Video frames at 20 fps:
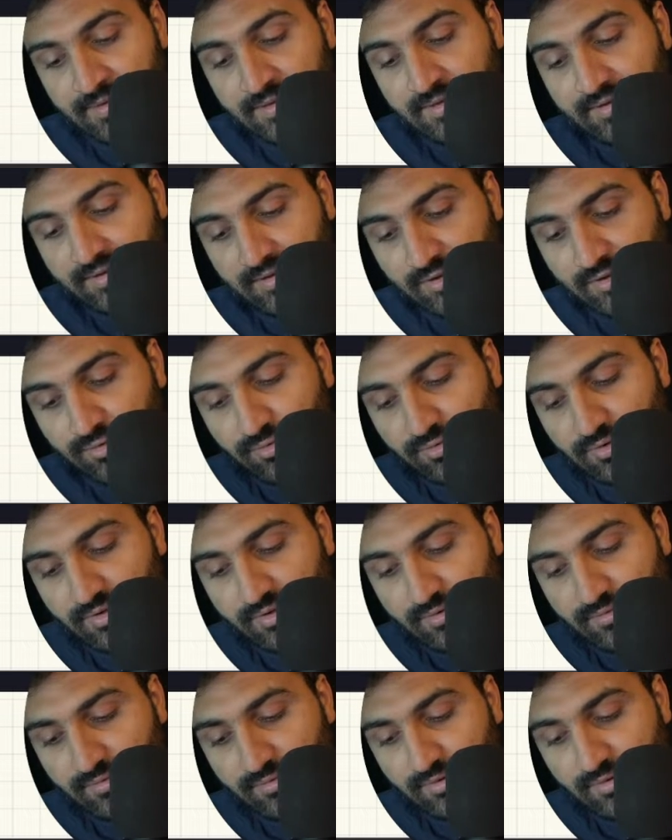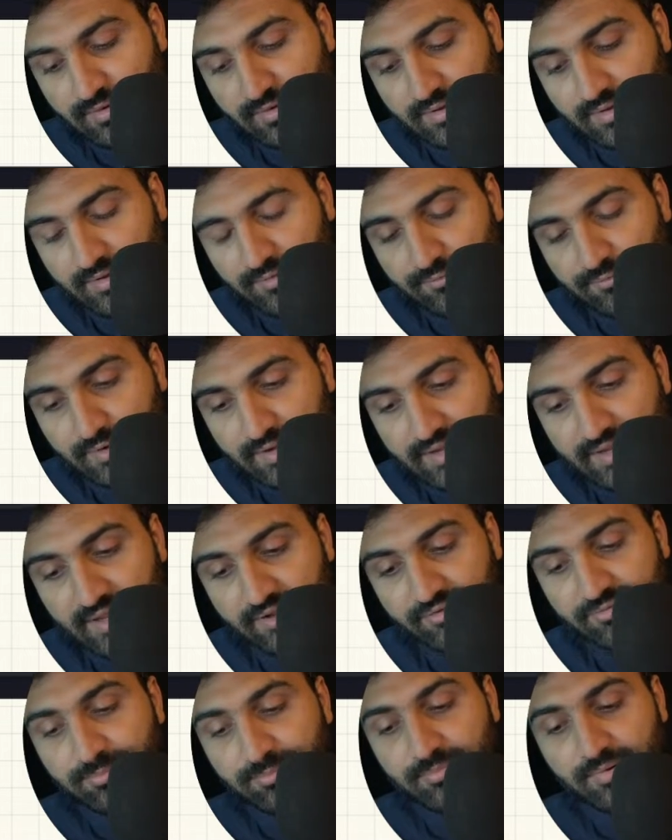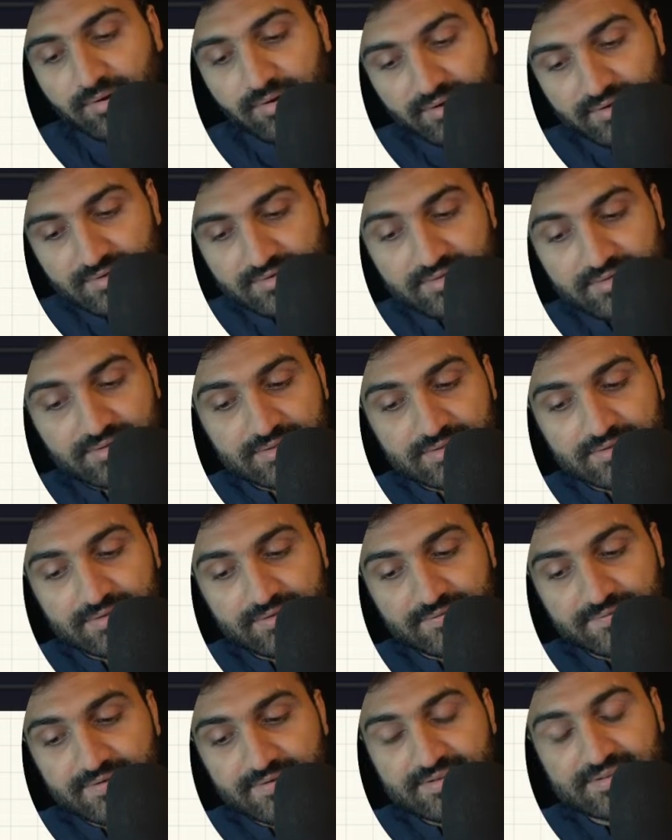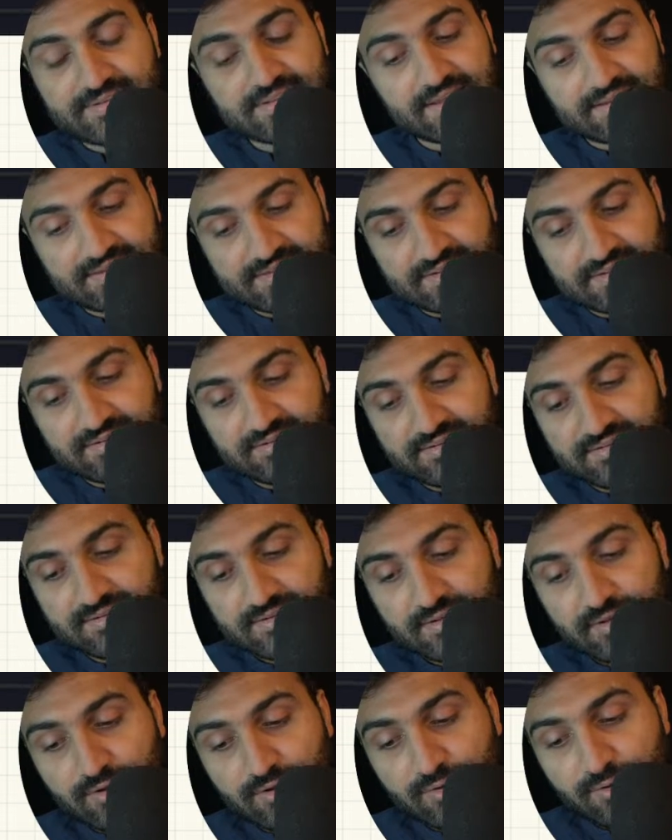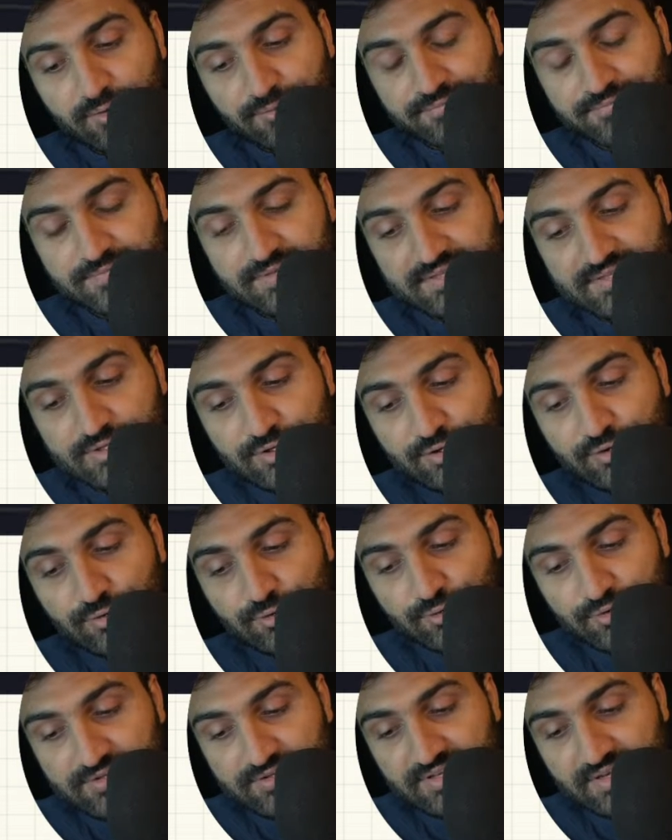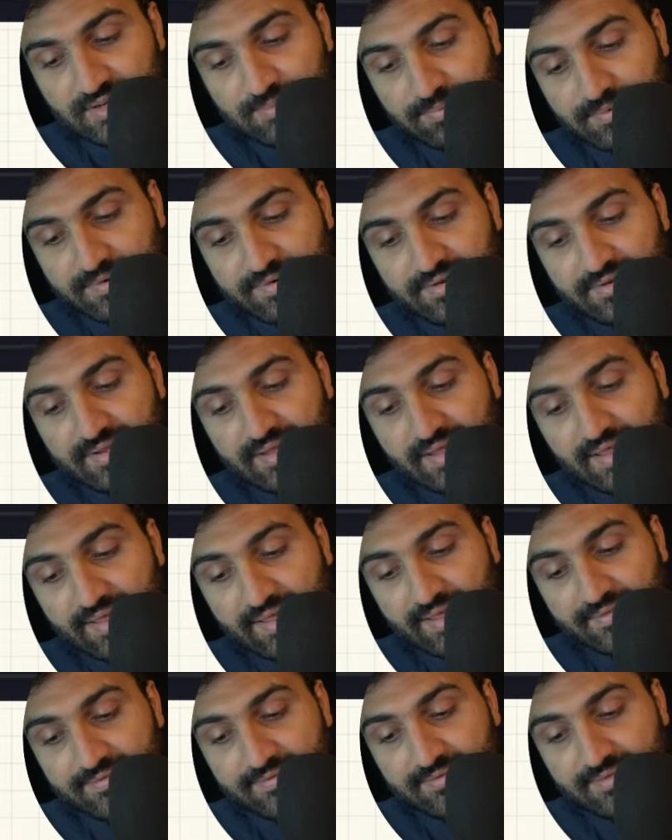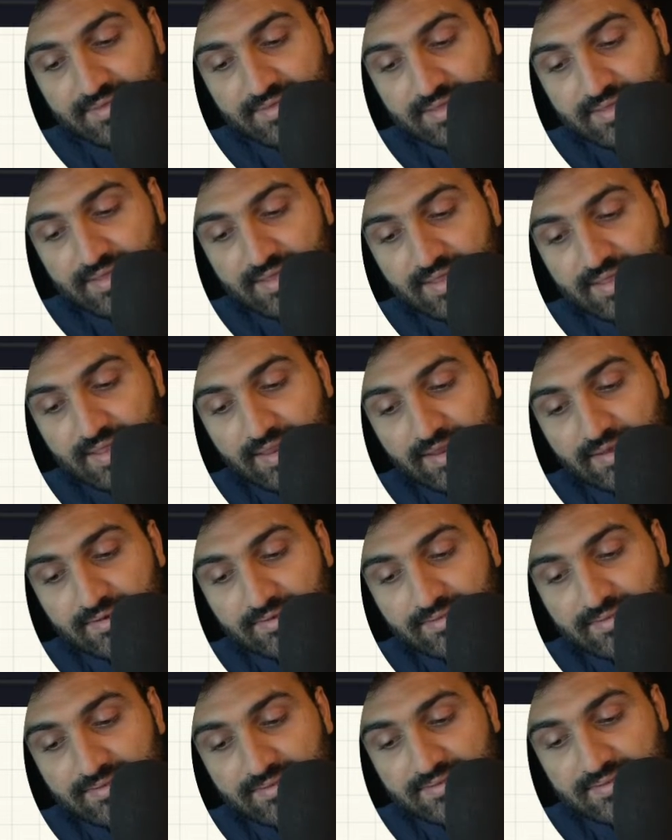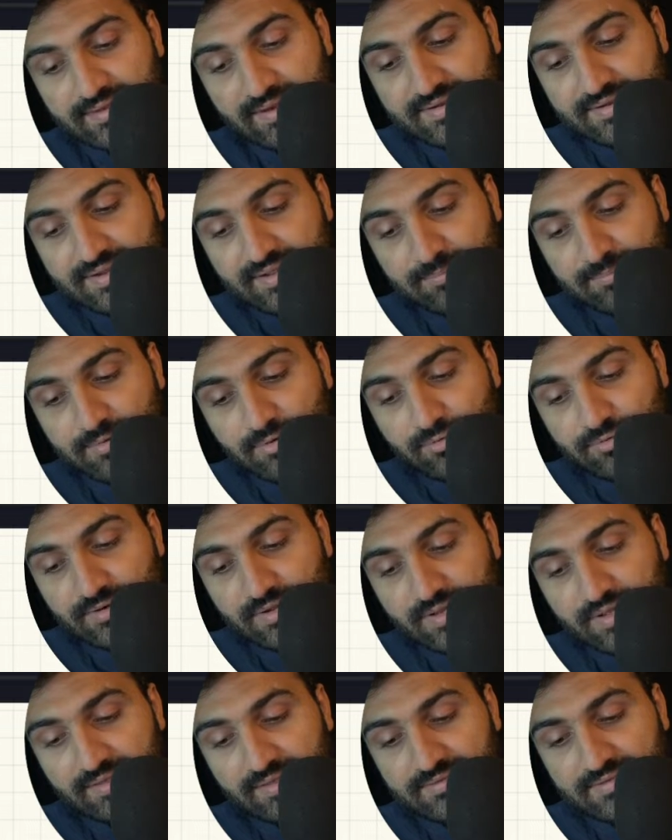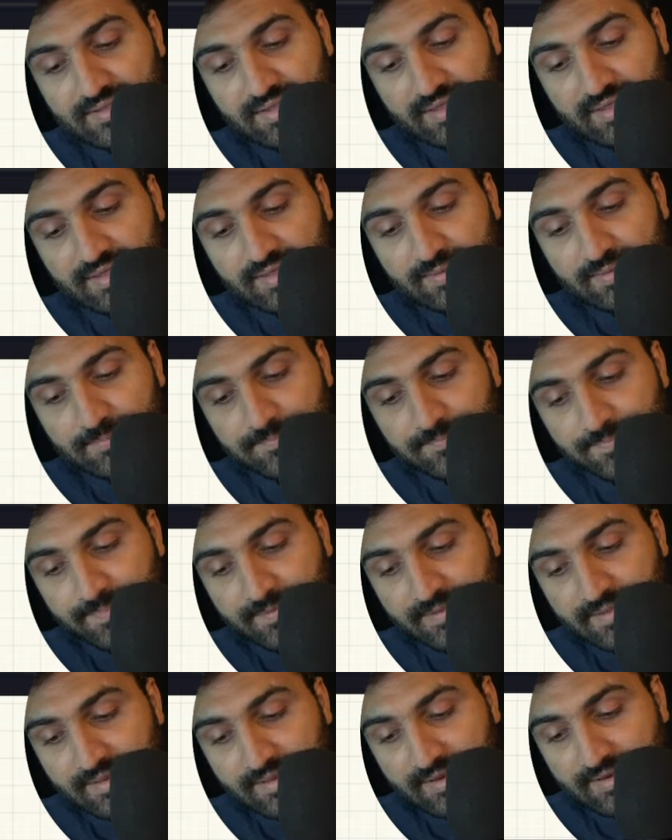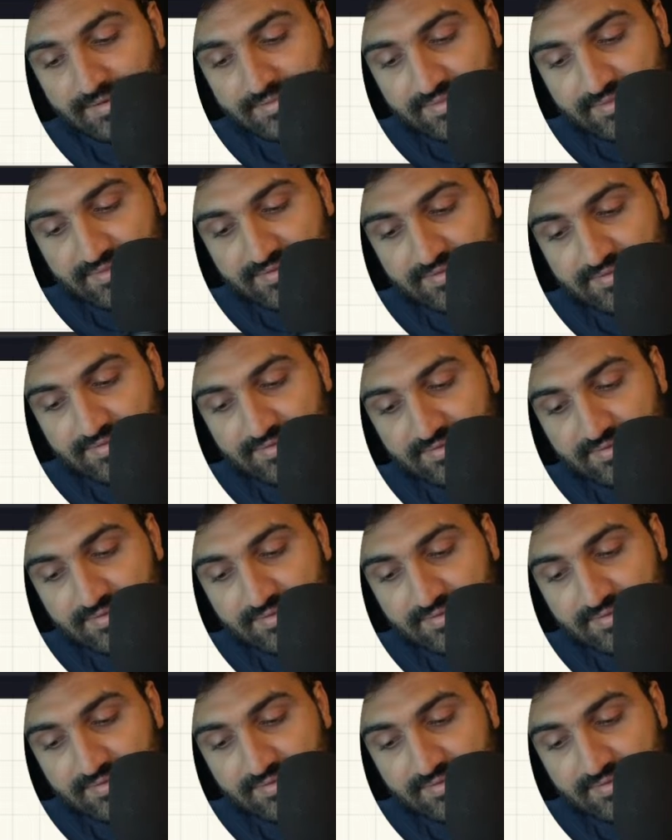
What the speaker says: Now I have marked different sections of this code snippet as, and this set timeout as A, and this